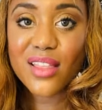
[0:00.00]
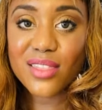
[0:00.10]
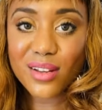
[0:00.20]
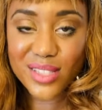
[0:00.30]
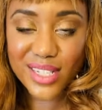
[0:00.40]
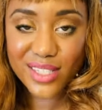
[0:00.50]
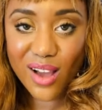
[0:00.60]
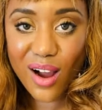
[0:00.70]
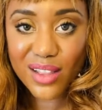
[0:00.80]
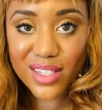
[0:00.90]
Those links
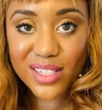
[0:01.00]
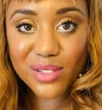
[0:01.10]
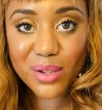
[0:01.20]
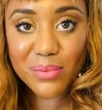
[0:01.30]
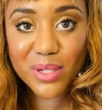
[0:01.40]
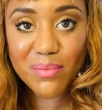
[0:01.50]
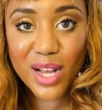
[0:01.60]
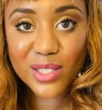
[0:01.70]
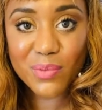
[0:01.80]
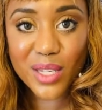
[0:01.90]
are in the description
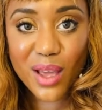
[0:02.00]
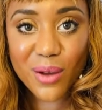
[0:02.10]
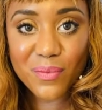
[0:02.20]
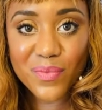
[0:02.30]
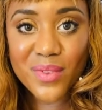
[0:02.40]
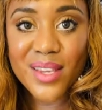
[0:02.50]
box below.